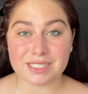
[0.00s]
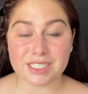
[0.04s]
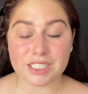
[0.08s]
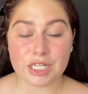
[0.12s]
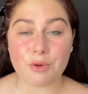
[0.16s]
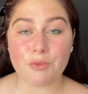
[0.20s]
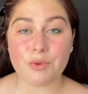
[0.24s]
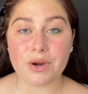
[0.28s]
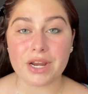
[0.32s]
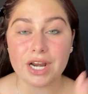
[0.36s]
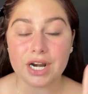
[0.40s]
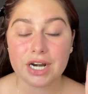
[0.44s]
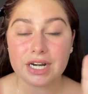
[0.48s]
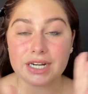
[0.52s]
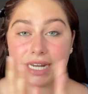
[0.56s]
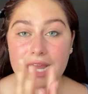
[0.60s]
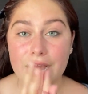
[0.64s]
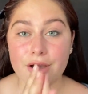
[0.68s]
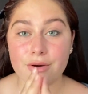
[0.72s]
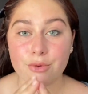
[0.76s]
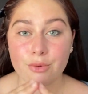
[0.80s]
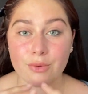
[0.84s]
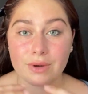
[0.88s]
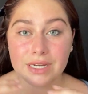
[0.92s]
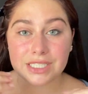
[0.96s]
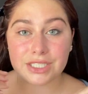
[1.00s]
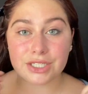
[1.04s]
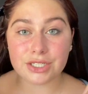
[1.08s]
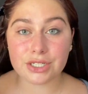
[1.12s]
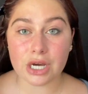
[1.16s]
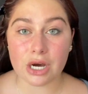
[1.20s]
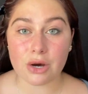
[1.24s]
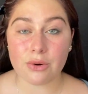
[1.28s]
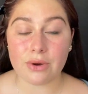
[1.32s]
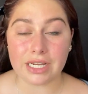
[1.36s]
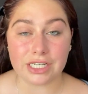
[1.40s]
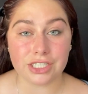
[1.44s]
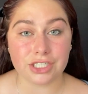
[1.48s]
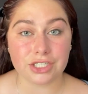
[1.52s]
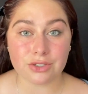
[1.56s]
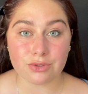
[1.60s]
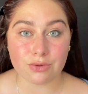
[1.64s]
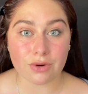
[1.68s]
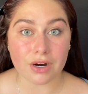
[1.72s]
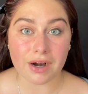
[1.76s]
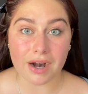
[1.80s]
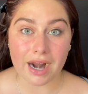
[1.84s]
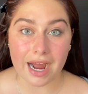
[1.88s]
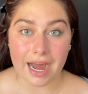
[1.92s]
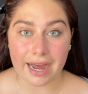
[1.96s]
So we are now going to go
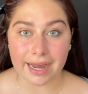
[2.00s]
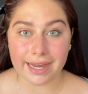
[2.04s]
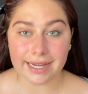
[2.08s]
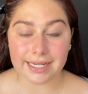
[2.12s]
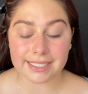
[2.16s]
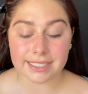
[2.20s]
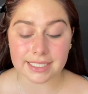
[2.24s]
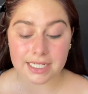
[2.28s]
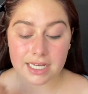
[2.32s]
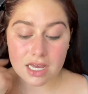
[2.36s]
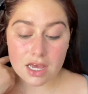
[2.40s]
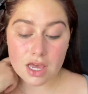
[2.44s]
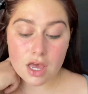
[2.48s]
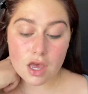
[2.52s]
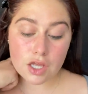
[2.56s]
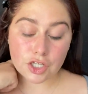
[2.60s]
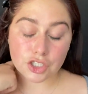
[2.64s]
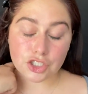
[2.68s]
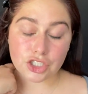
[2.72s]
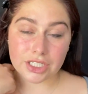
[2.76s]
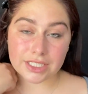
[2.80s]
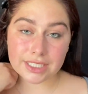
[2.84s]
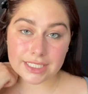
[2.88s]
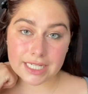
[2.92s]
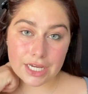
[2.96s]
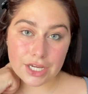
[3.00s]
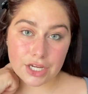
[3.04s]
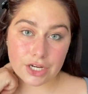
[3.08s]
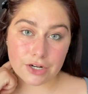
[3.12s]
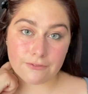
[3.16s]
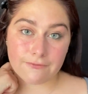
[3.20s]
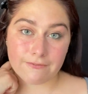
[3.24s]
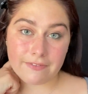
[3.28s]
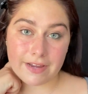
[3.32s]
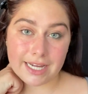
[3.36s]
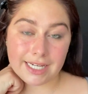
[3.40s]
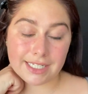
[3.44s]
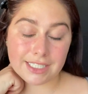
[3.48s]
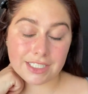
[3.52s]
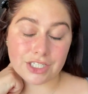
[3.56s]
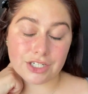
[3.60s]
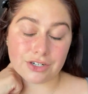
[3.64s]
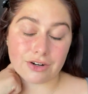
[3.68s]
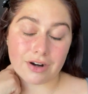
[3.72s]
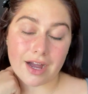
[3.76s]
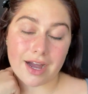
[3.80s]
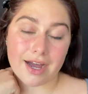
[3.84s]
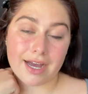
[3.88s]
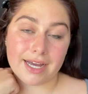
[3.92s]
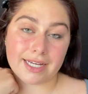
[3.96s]
into our eyes. Just like your face,
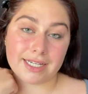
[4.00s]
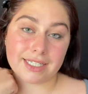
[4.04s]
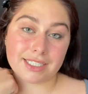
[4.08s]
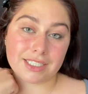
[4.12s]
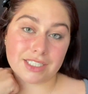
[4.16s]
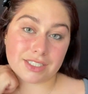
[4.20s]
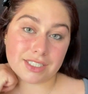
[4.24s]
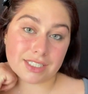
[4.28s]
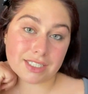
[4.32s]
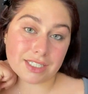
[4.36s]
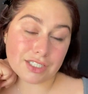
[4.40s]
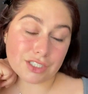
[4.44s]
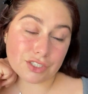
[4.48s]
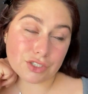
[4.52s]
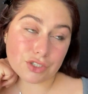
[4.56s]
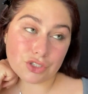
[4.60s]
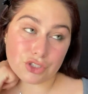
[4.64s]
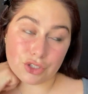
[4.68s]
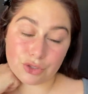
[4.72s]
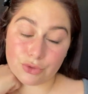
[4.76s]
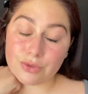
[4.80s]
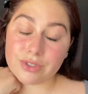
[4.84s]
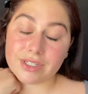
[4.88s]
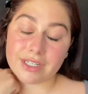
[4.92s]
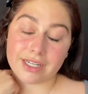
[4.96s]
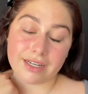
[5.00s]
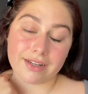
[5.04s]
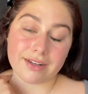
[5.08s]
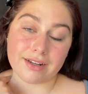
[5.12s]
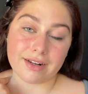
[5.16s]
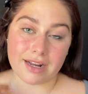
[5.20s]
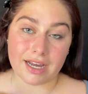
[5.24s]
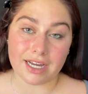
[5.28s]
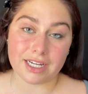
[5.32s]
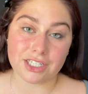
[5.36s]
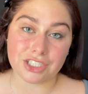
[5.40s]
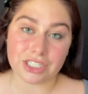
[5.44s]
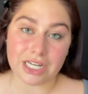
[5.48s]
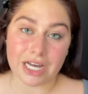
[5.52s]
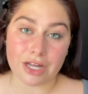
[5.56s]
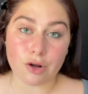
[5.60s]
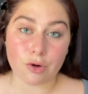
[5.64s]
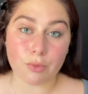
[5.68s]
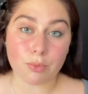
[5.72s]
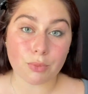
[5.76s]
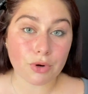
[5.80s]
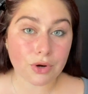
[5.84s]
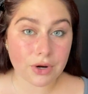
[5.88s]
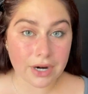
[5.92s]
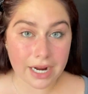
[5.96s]
your eyes do need an
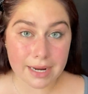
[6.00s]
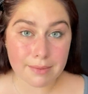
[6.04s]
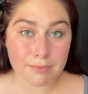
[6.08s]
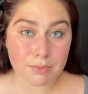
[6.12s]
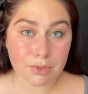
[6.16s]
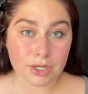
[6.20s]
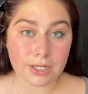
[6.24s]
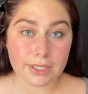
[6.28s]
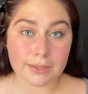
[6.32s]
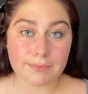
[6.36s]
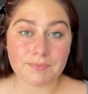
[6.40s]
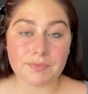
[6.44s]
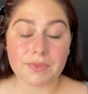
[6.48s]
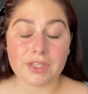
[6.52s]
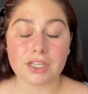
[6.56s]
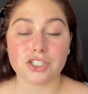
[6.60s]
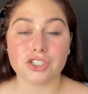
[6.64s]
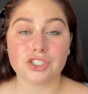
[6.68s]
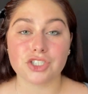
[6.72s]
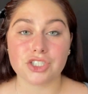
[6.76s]
eyeshadow primer.